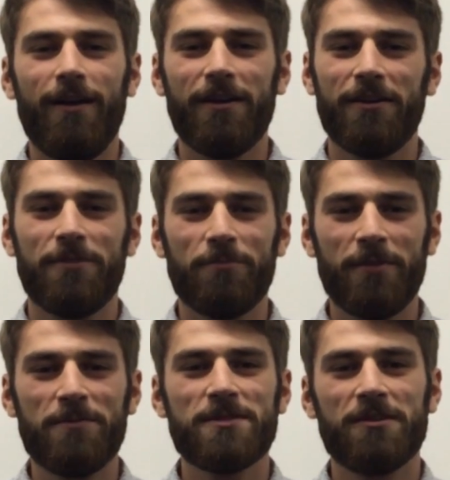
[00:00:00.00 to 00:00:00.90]
Hi,
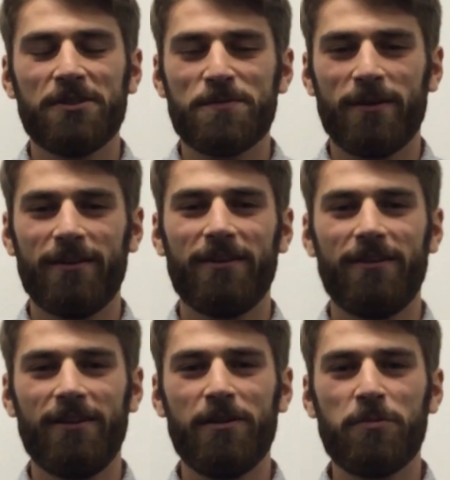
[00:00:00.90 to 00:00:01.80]
my name is Douglas
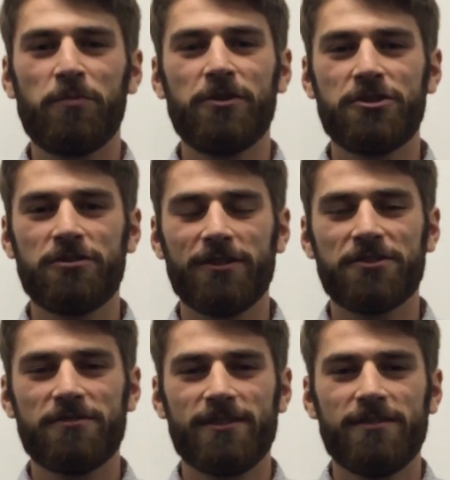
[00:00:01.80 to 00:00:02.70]
Pudleiner, and I'm a Bridge
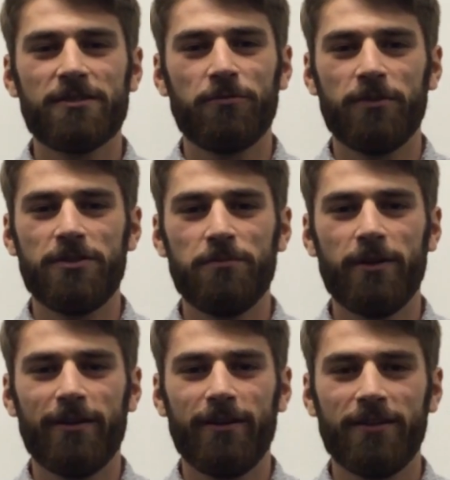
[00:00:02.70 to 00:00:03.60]
Structures intern with
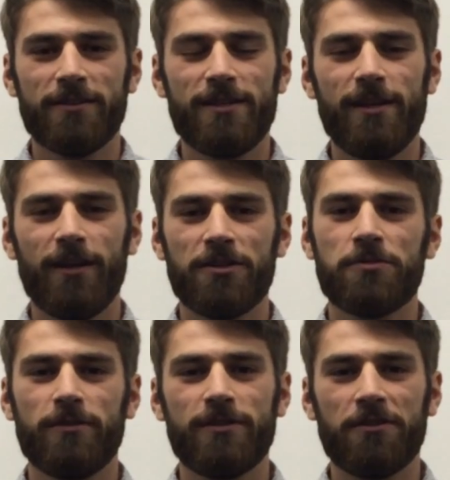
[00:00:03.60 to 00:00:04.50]
Dewberry, and today I
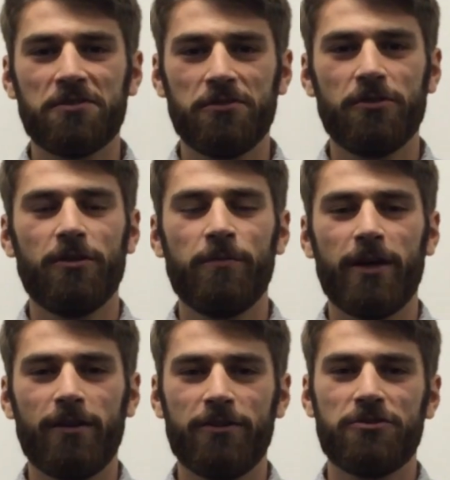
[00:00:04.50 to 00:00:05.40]
just want to talk a little
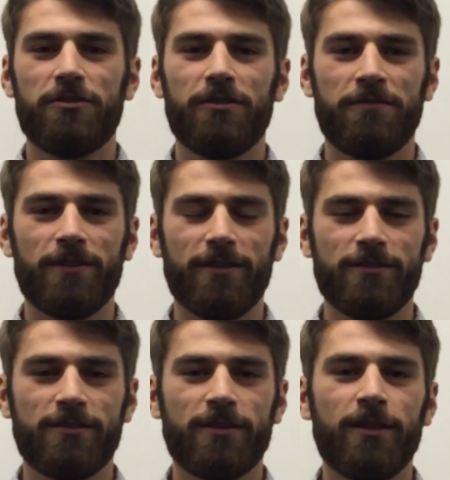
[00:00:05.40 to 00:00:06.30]
about 100-year
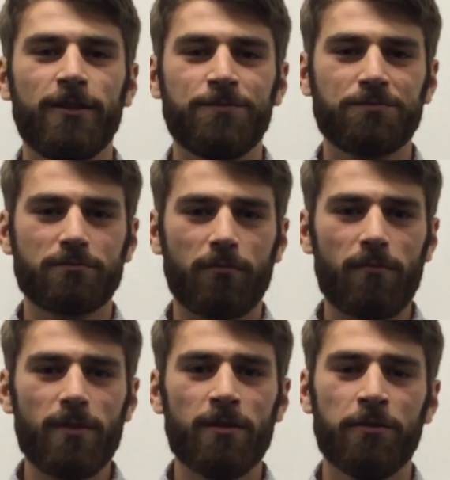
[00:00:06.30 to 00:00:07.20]
floods.
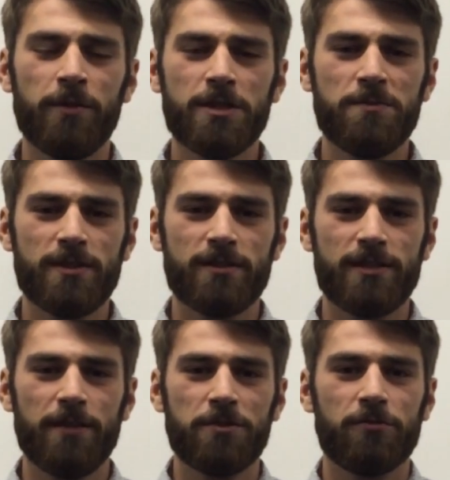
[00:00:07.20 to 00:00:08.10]
The biggest
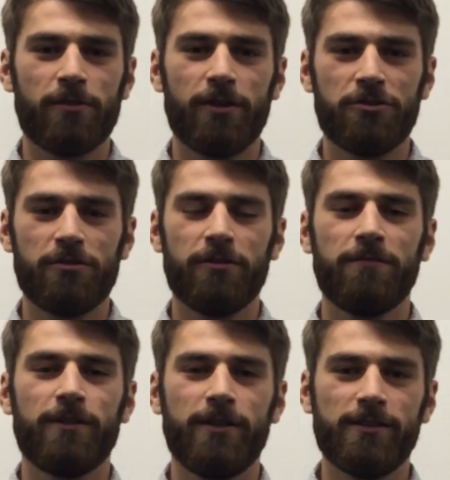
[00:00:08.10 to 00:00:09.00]
misconception of the 100-year
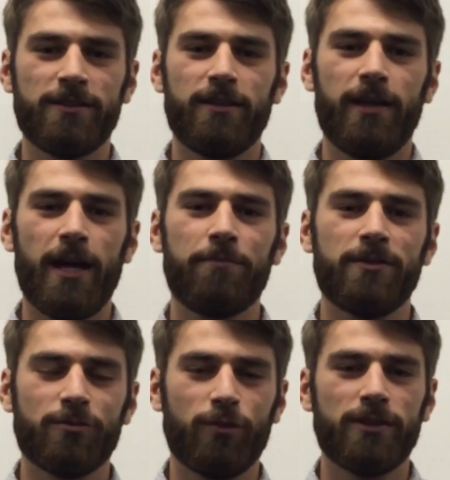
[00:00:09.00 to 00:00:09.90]
flood is that it
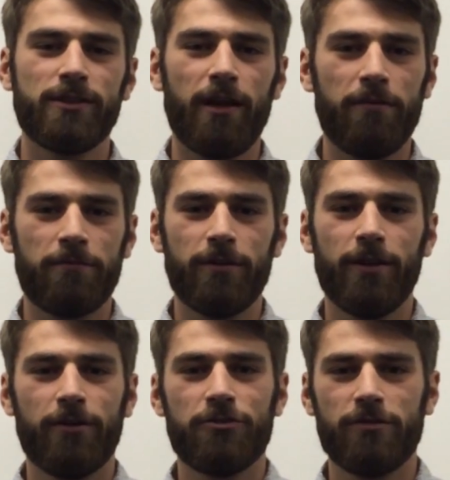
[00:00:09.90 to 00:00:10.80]
happens once every
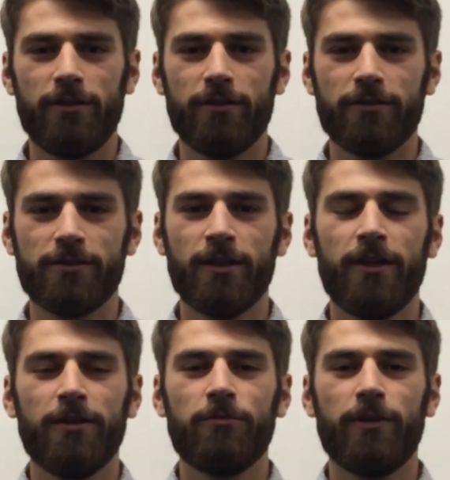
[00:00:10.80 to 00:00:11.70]
100 years,
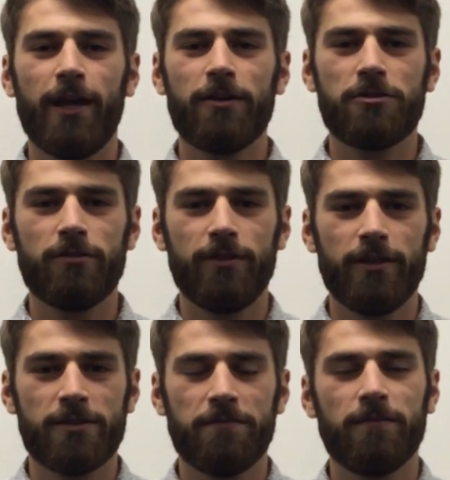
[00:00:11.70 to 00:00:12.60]
when
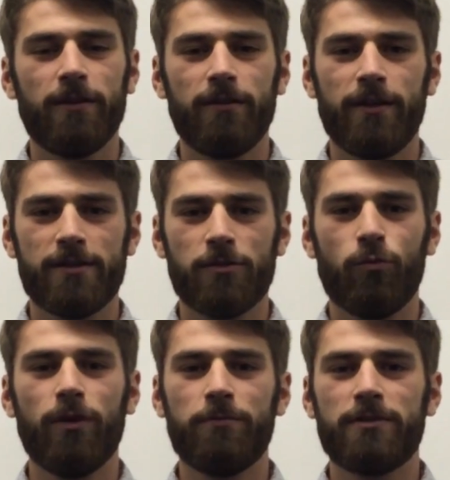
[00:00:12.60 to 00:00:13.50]
actually it's a flood that has a
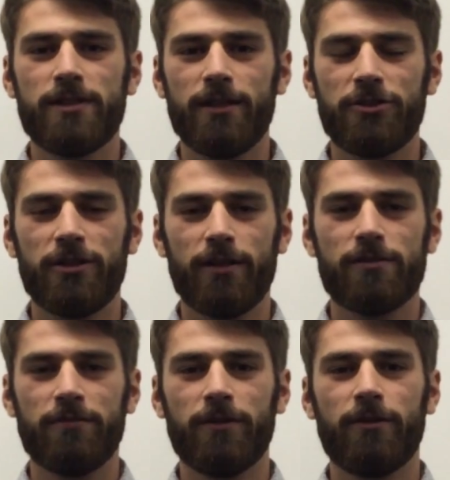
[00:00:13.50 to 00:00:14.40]
1%
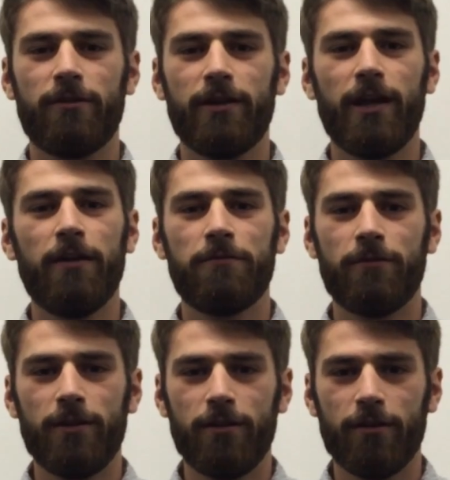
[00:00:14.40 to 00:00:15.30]
chance of occurring
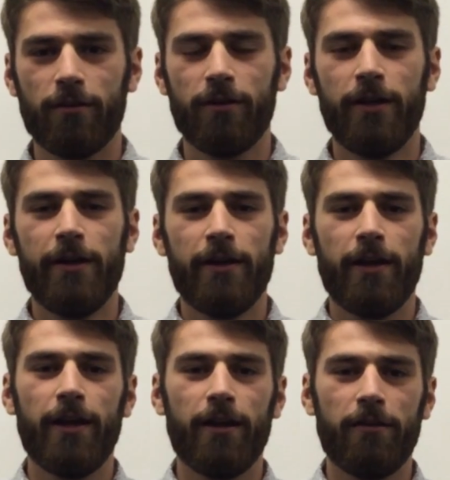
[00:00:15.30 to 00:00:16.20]
every year,
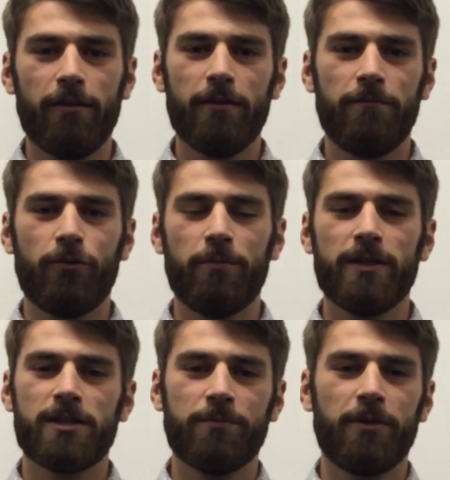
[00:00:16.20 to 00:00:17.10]
and therefore,
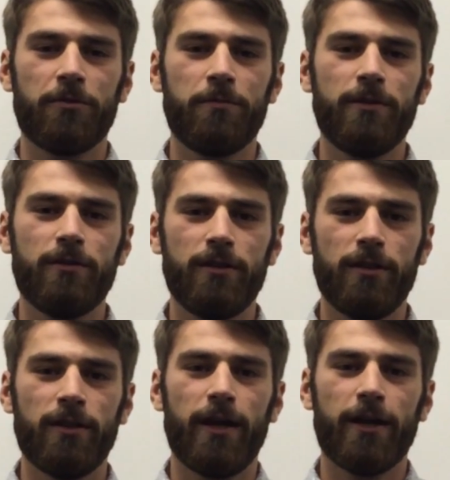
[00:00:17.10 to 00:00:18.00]
based on
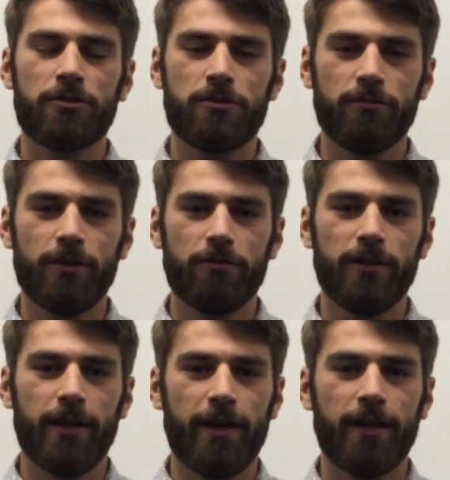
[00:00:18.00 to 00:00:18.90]
probability, it actually
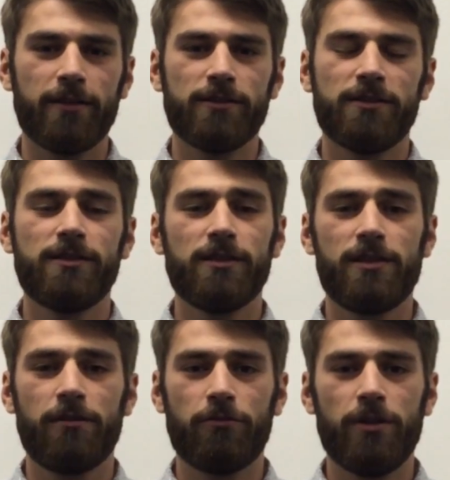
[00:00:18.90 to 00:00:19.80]
only has a
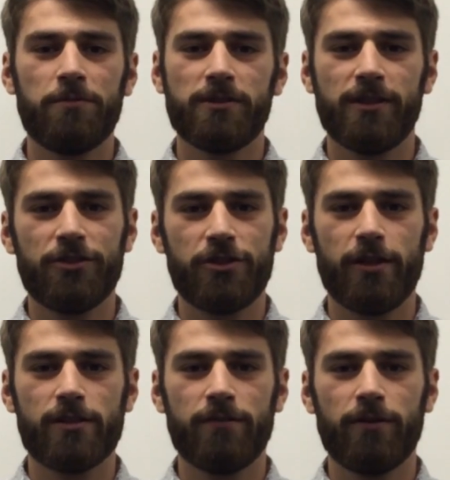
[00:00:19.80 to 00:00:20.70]
63%
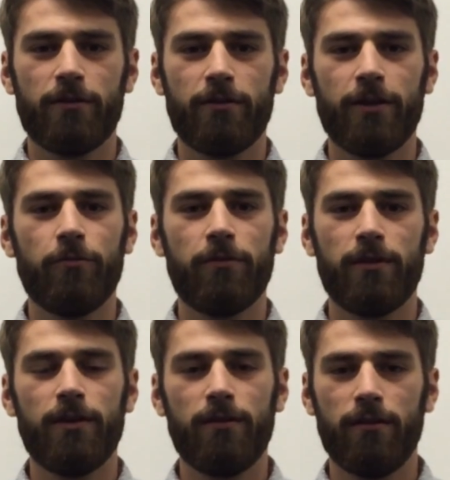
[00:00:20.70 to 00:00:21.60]
chance of occurring
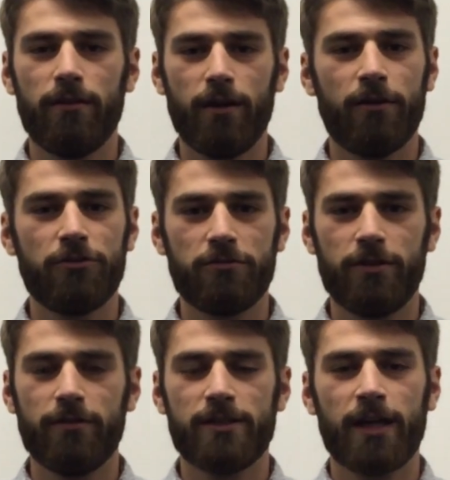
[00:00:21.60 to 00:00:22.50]
within the
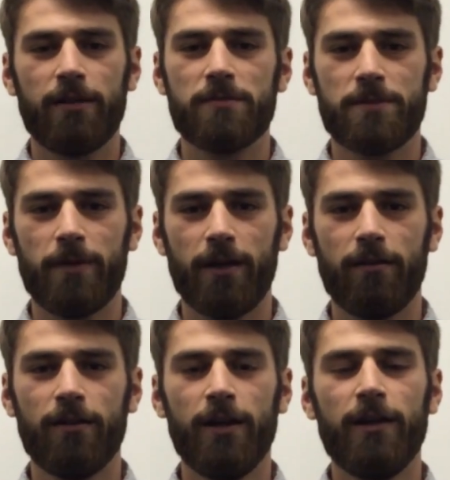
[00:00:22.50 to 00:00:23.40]
100-year time
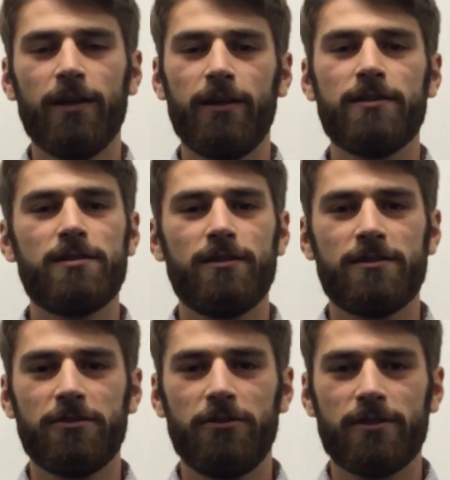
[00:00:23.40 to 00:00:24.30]
span. It isn't
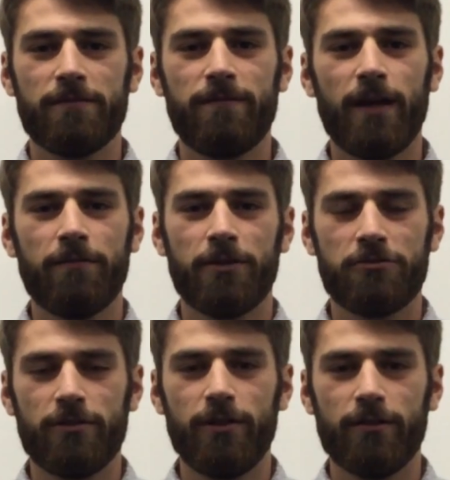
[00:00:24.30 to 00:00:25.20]
until you get to
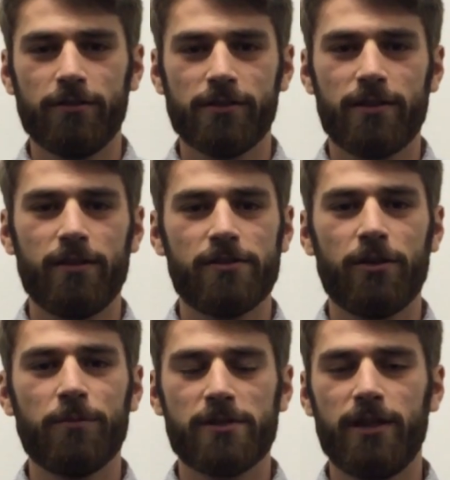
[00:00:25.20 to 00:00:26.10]
500 years that it's
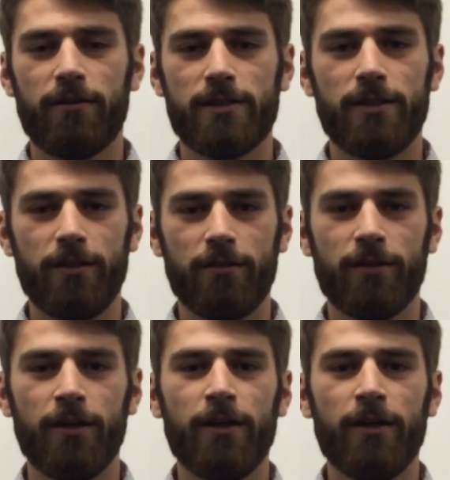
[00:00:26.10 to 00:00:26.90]
almost guaranteed.